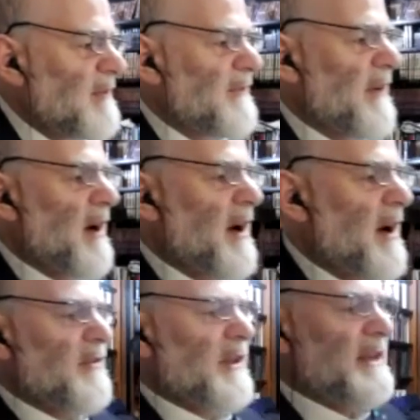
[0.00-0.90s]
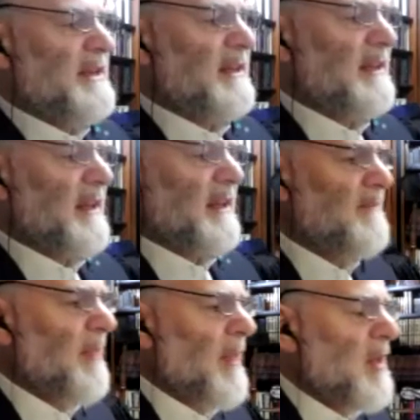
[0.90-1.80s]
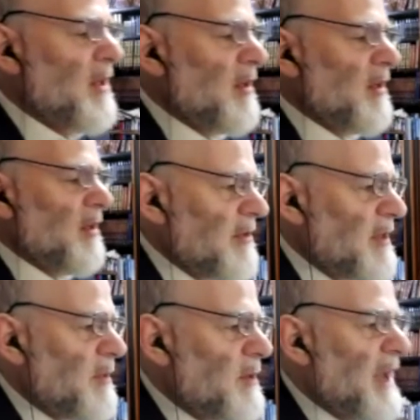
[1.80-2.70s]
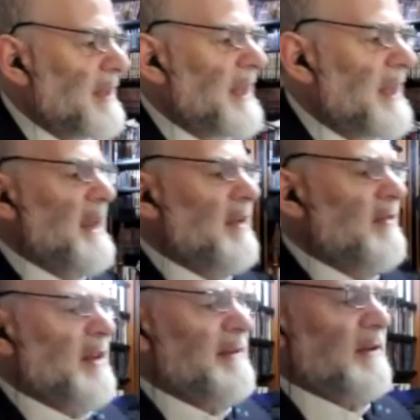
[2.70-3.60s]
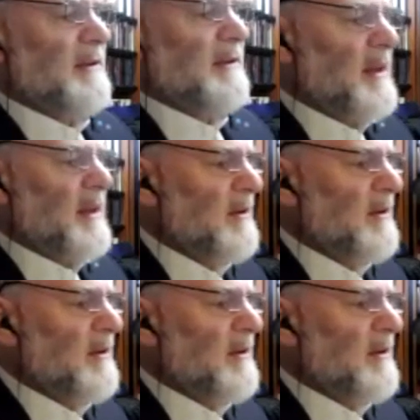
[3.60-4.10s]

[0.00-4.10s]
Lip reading: father that he did light? So he said we're not lighting. It's not about lighting.